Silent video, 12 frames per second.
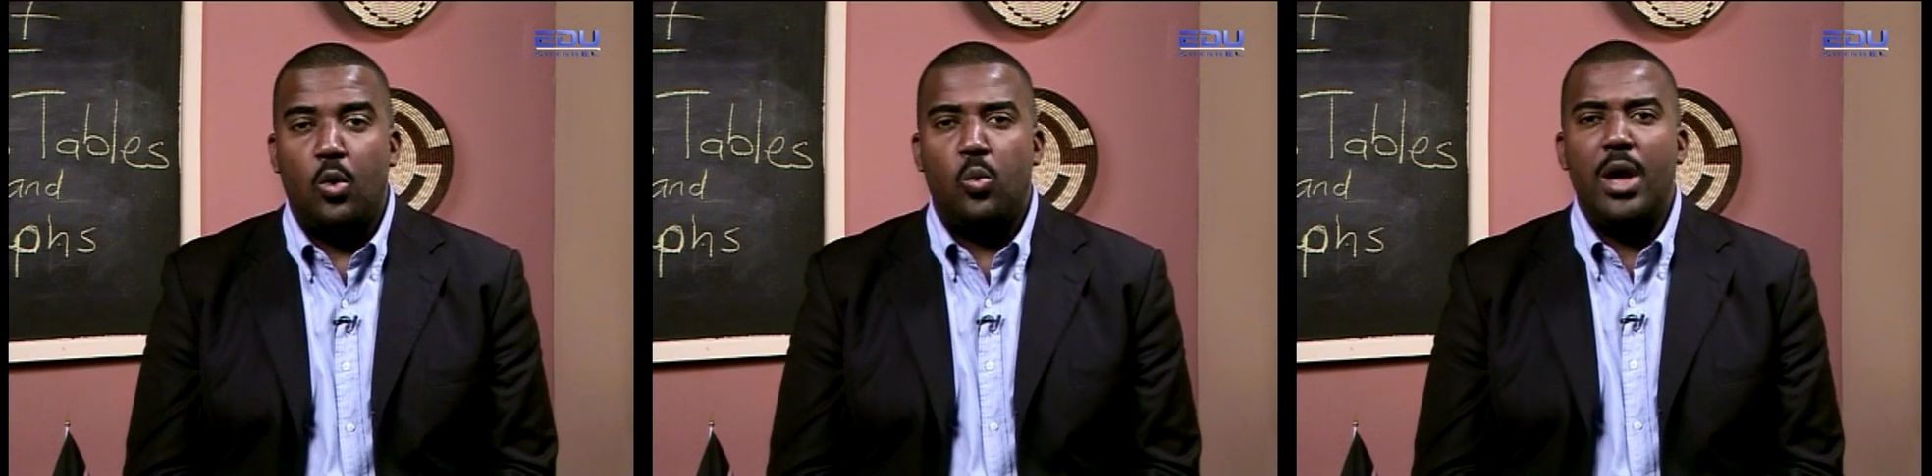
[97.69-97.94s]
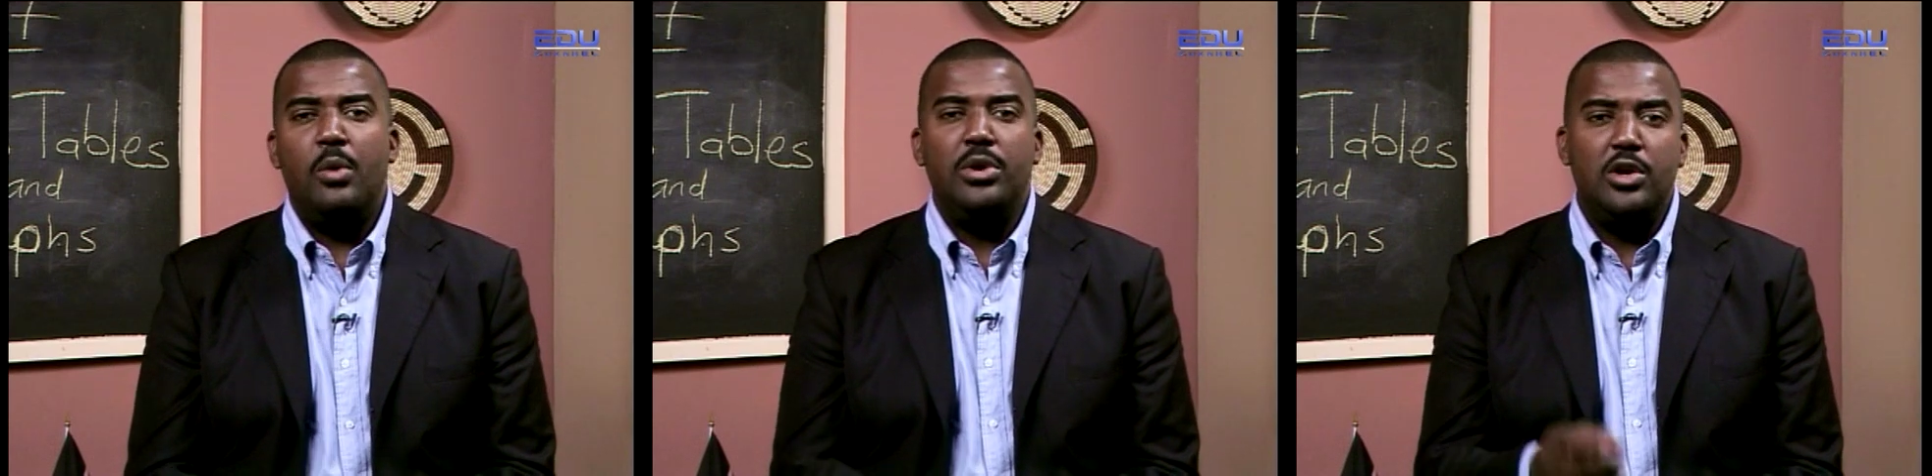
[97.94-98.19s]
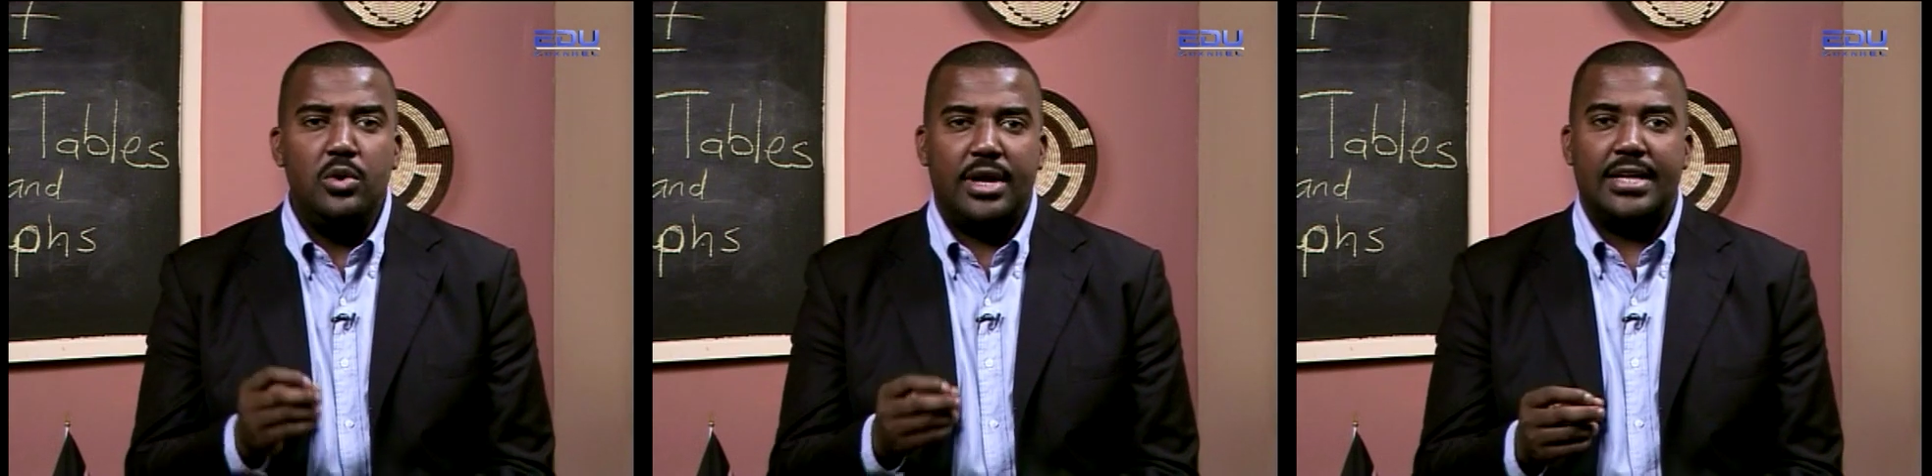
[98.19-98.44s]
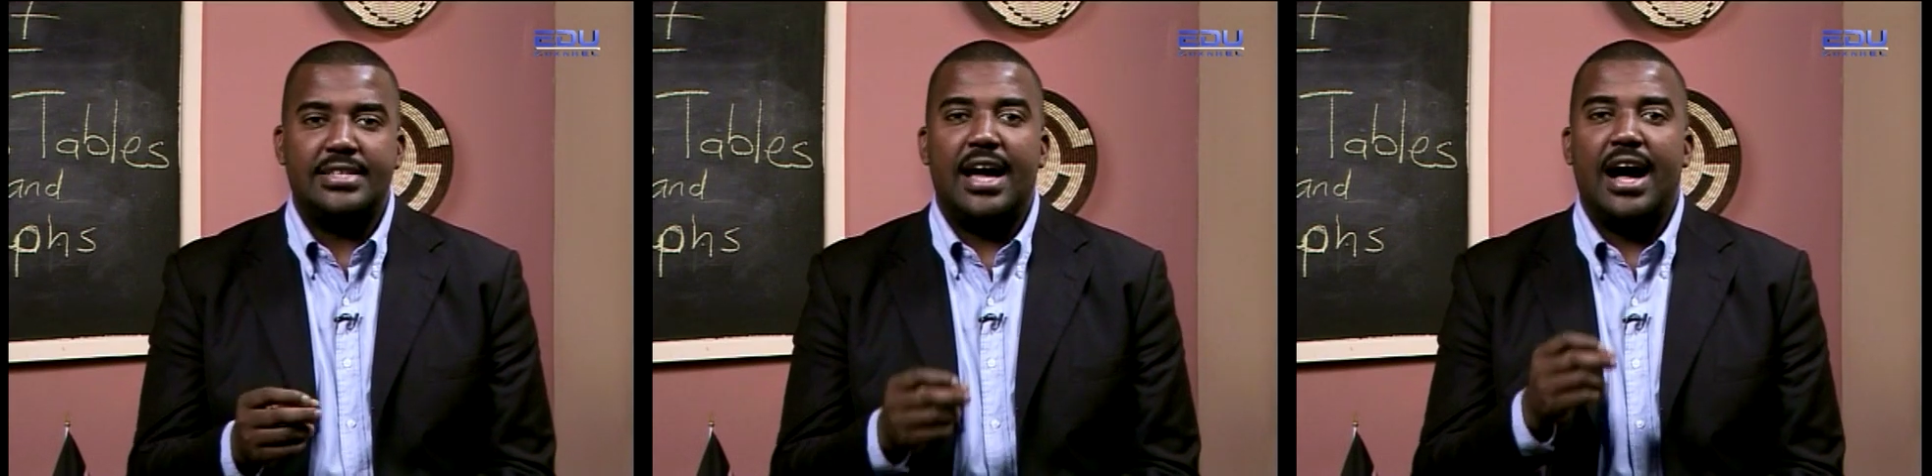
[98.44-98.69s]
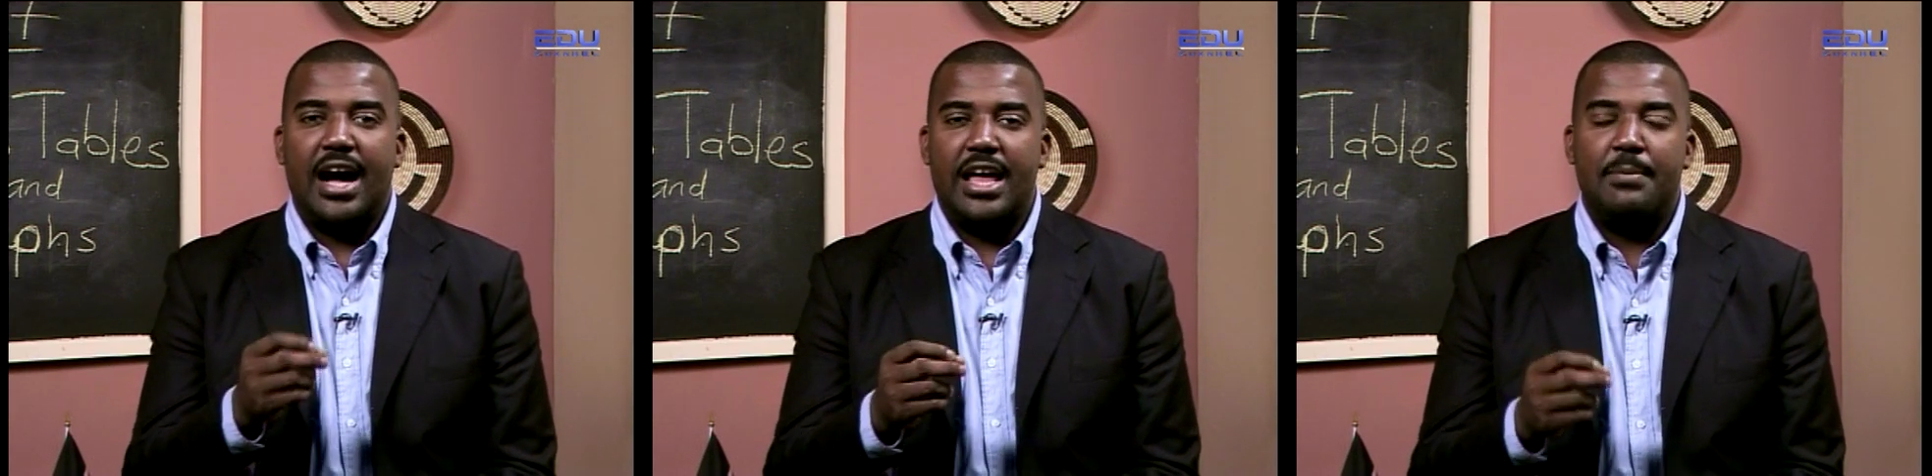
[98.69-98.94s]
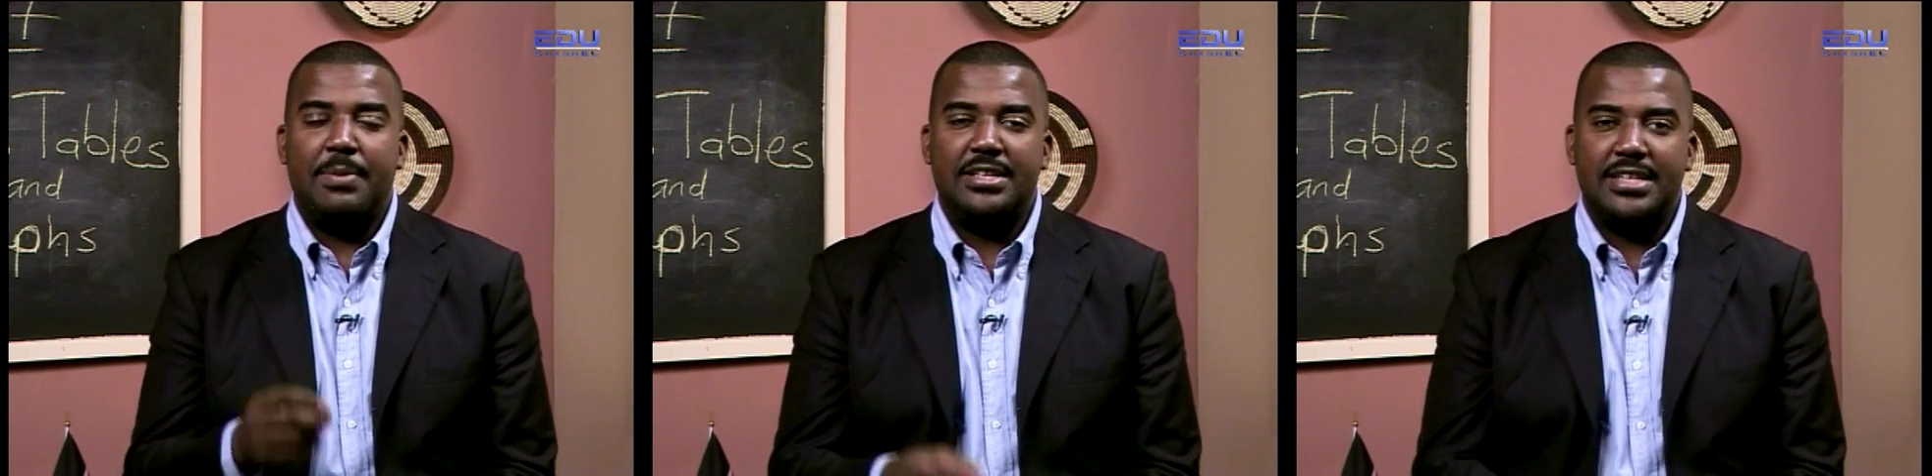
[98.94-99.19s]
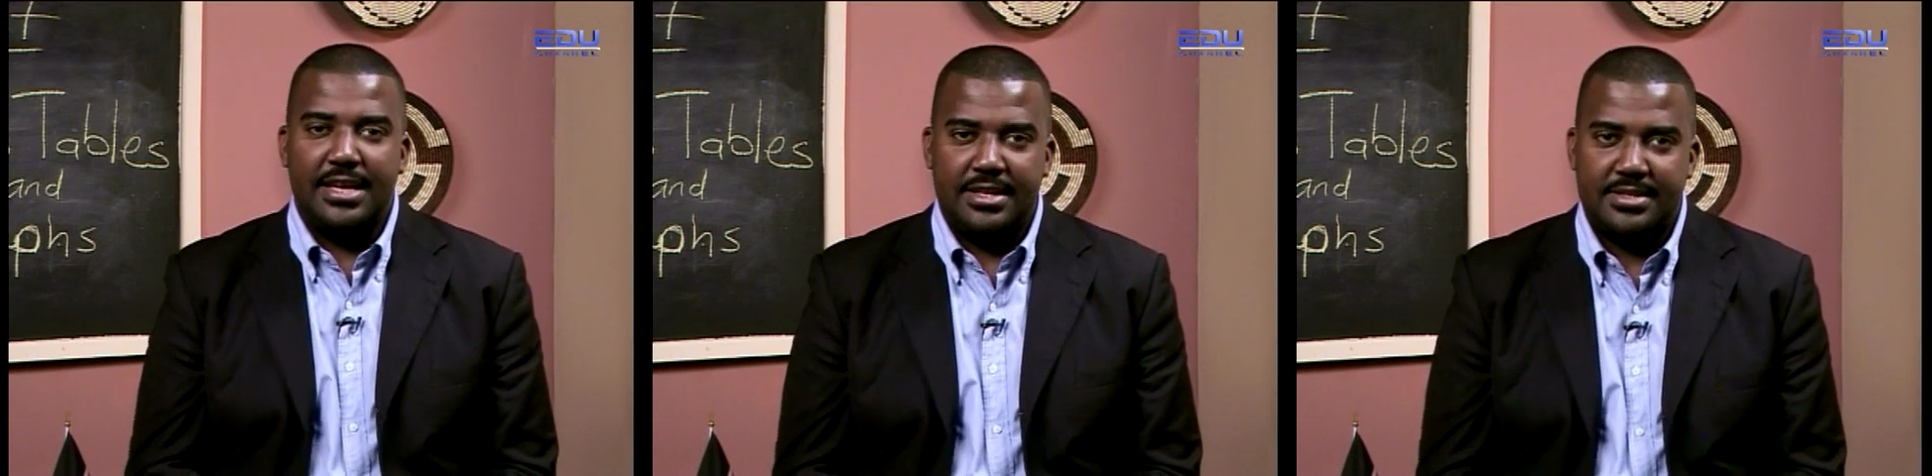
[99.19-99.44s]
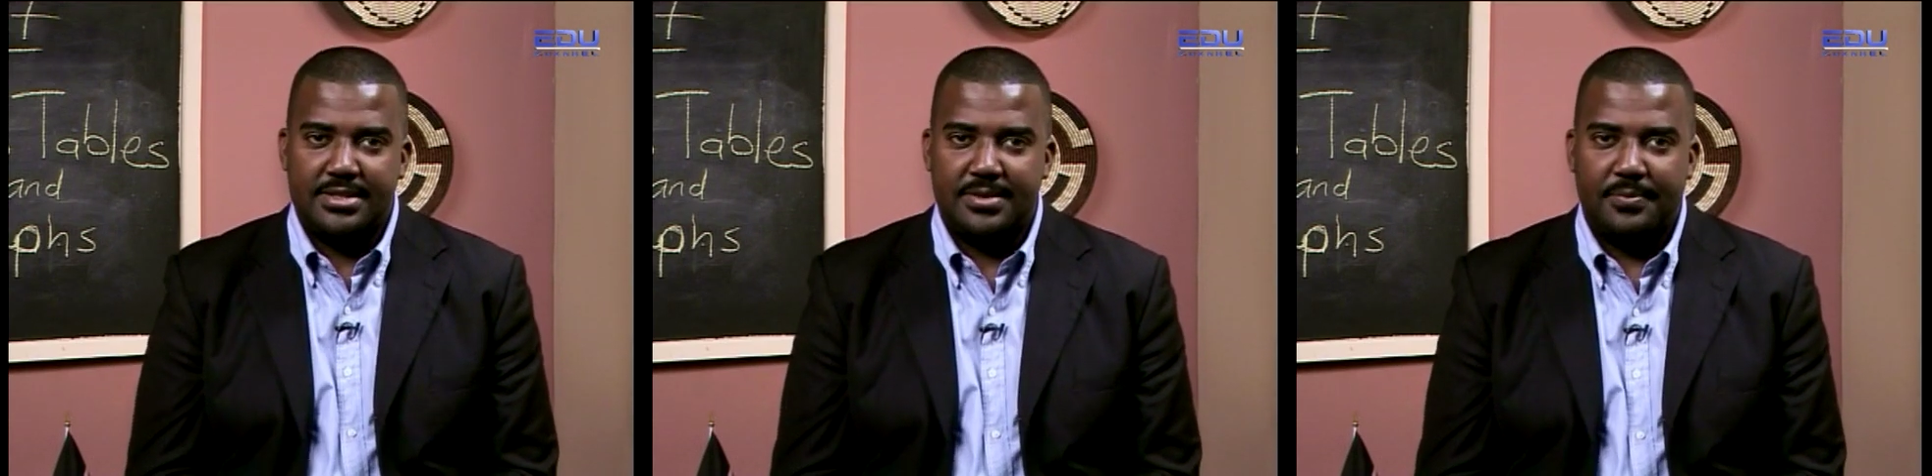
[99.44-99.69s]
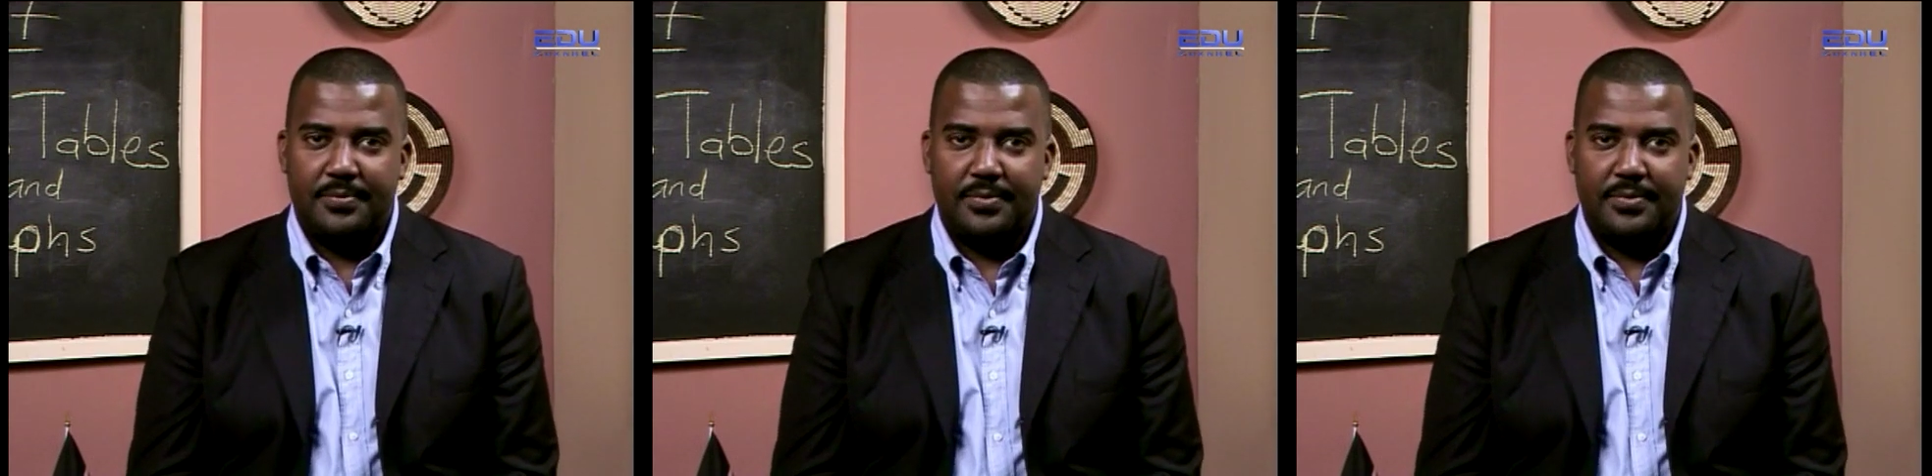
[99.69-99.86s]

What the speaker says: where we look at hire purchase.